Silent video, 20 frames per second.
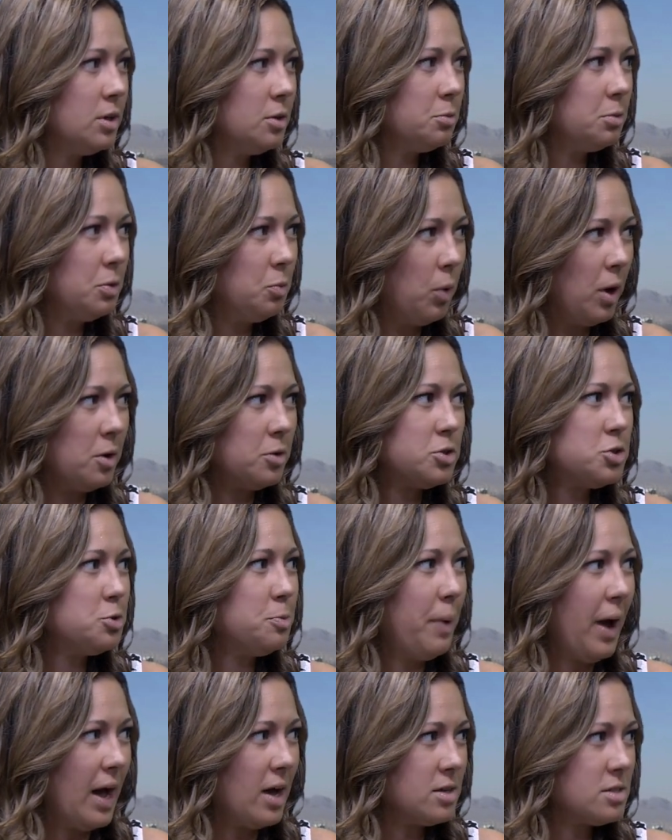We want to
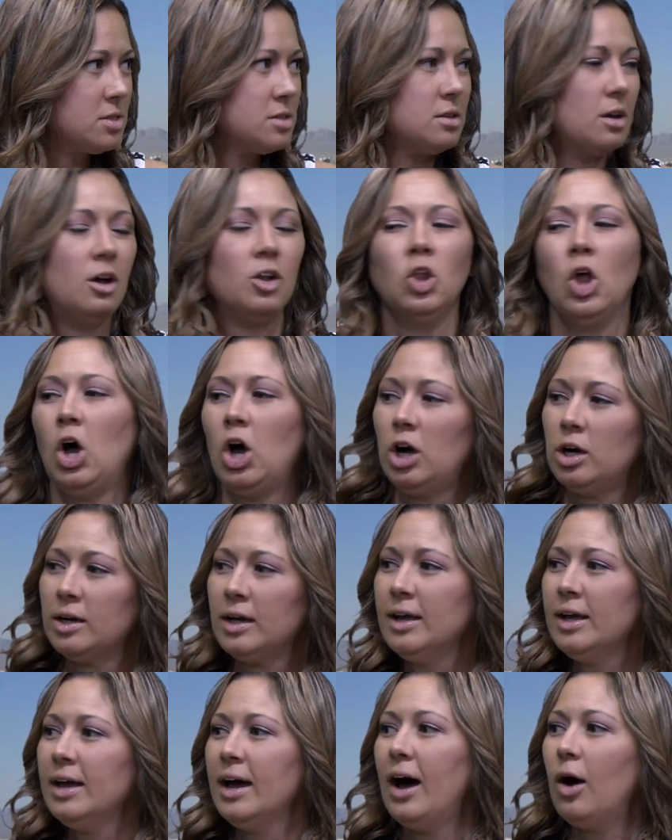pass along
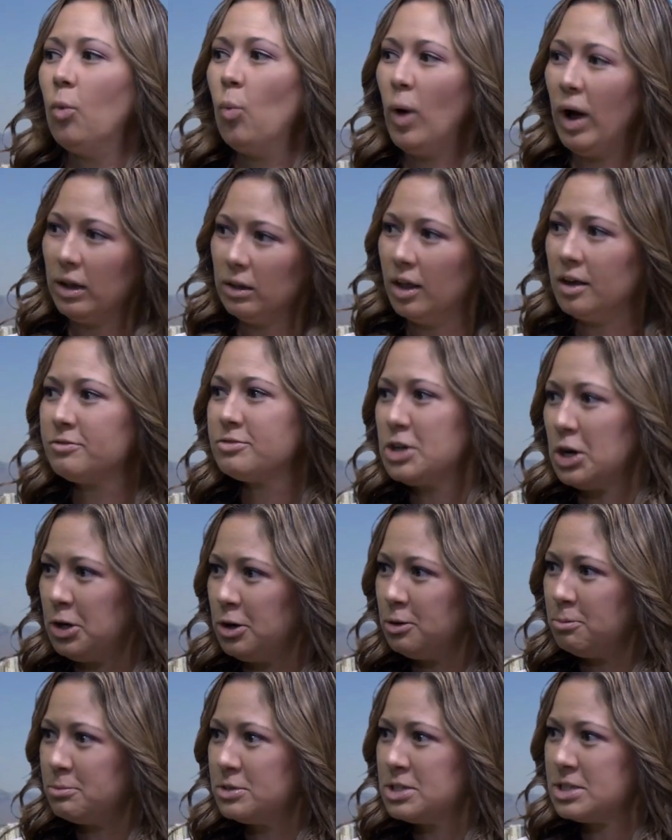a well-loved
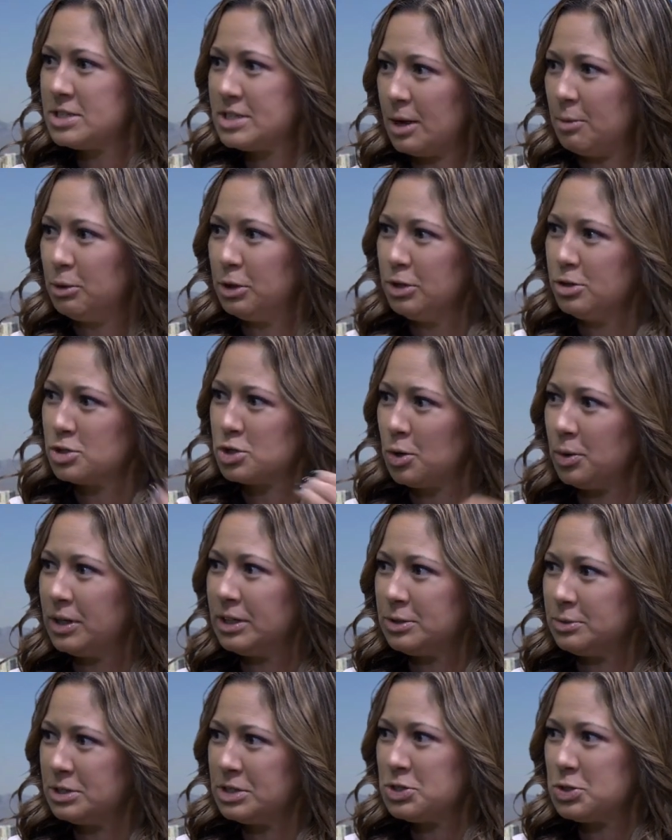home to someone who's going
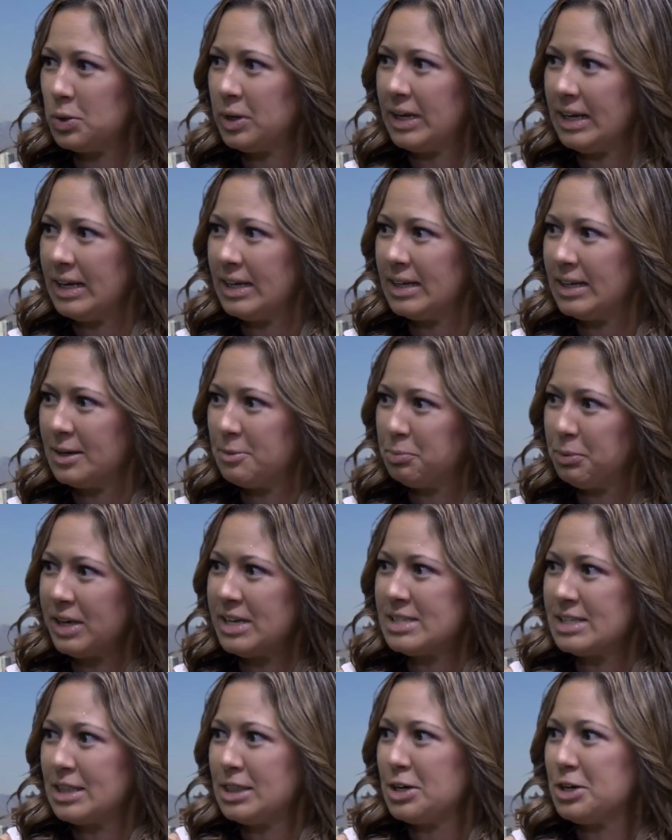to enjoy it, a
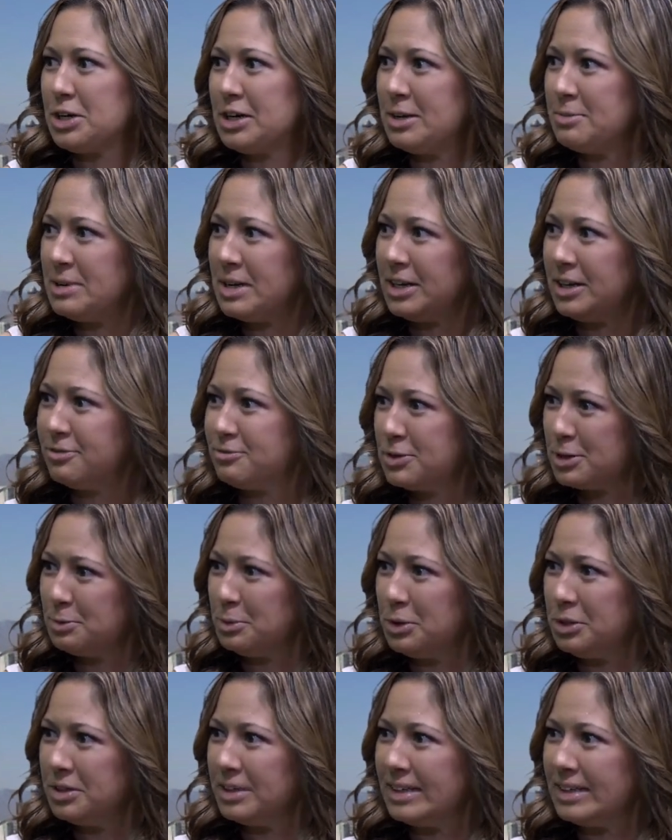place that they're going to be comfortable.